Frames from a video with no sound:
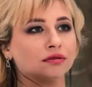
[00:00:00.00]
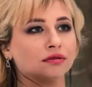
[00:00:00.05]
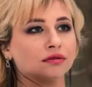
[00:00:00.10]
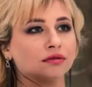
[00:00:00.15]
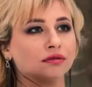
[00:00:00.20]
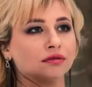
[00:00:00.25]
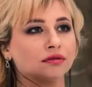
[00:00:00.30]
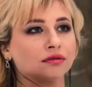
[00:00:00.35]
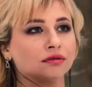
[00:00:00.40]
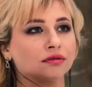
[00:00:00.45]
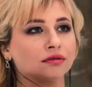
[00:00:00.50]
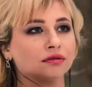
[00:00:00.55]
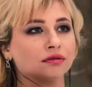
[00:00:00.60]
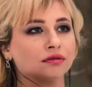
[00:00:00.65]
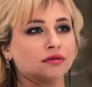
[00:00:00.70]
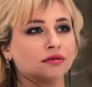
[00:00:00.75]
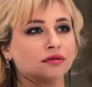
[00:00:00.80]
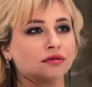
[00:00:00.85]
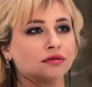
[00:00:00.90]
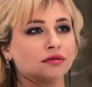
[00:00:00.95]

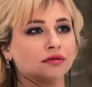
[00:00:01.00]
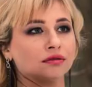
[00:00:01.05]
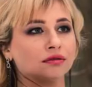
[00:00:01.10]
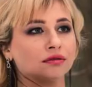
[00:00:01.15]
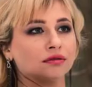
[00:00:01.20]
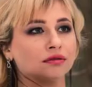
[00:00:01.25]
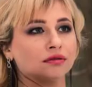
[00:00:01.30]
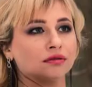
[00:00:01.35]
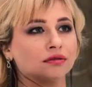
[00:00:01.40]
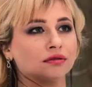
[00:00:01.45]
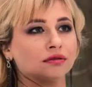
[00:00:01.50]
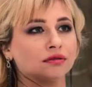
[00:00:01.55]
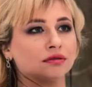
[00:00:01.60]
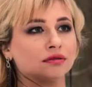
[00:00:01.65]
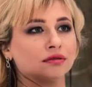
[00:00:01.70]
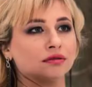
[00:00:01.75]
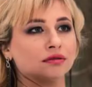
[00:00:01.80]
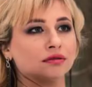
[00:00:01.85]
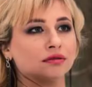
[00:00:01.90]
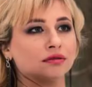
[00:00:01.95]

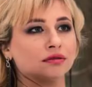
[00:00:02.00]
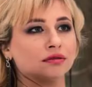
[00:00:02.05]
(silence)